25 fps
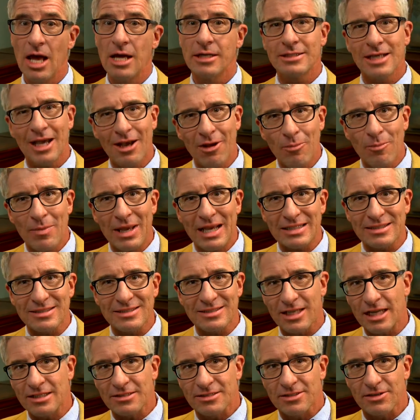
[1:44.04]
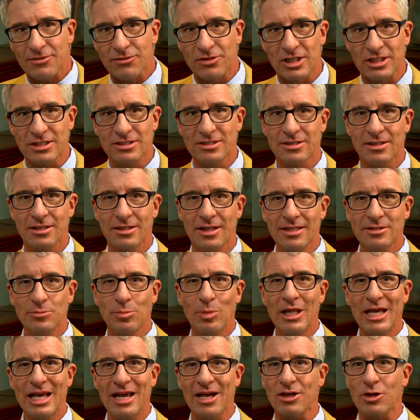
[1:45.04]
To help make sense of this, let's
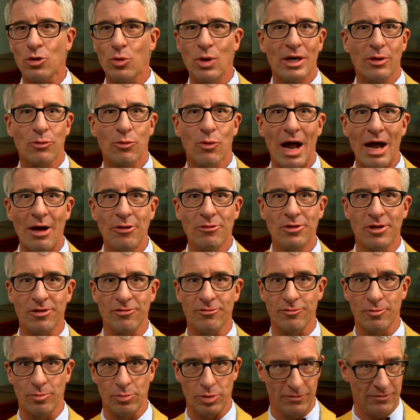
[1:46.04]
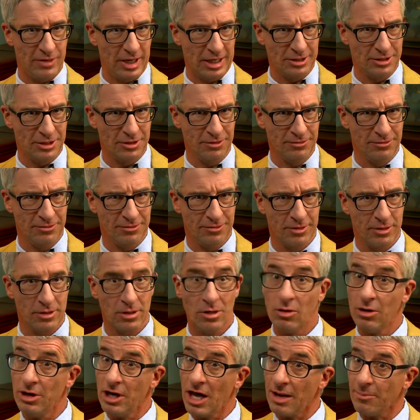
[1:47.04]
play a quick round of preventive
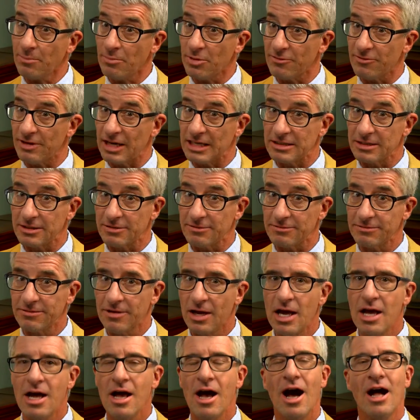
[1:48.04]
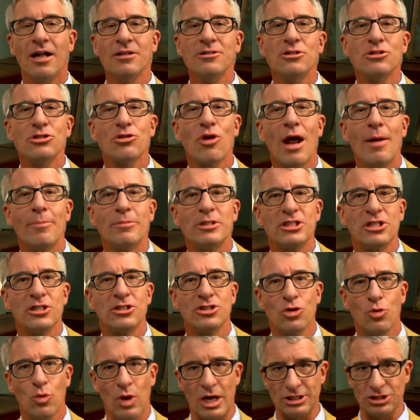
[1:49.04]
or not preventive. I'll describe a
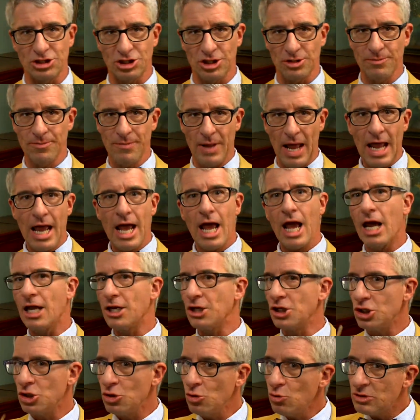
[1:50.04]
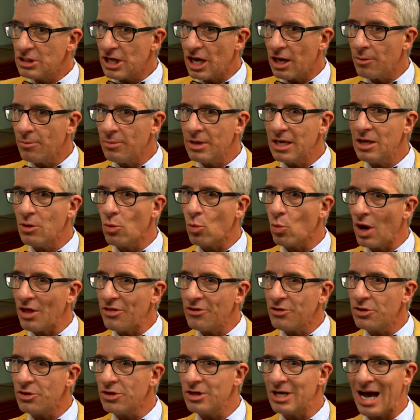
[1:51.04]
situation, and you tell me
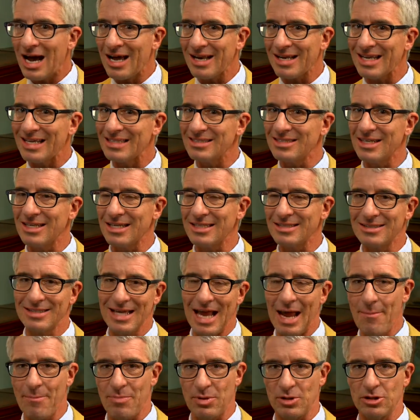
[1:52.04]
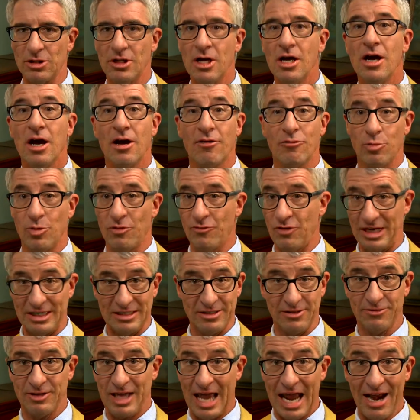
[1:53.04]
whether or not it's an example of
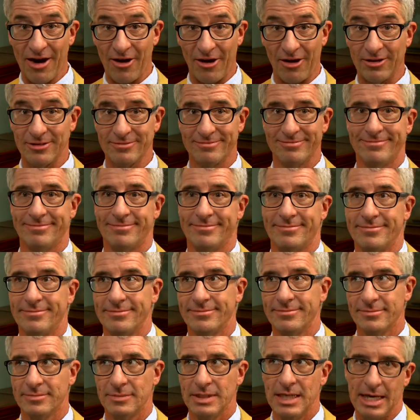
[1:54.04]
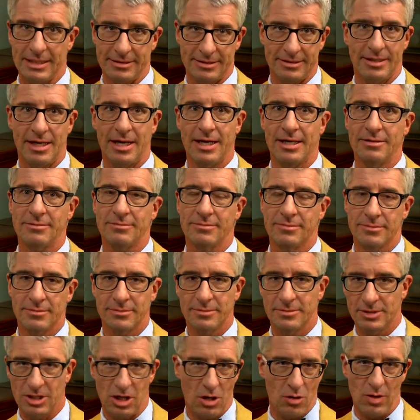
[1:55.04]
preventive care. Yes,
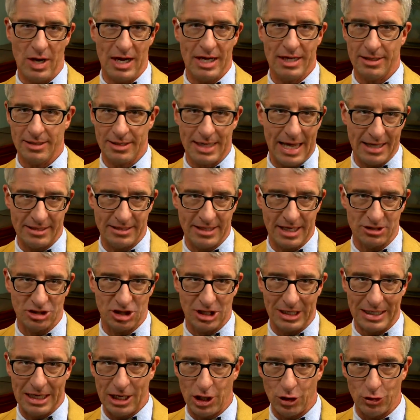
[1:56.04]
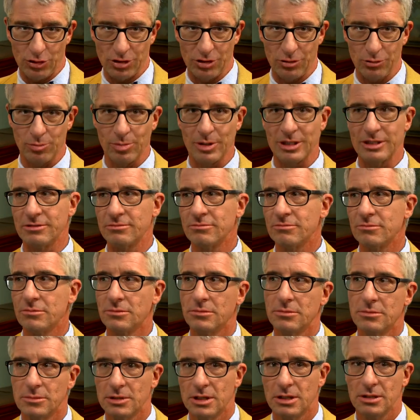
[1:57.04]
No, I can't actually hear you, but
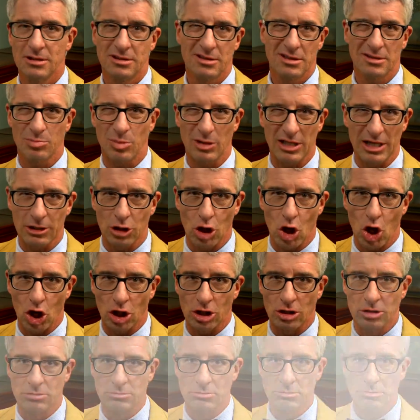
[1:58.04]
just play along.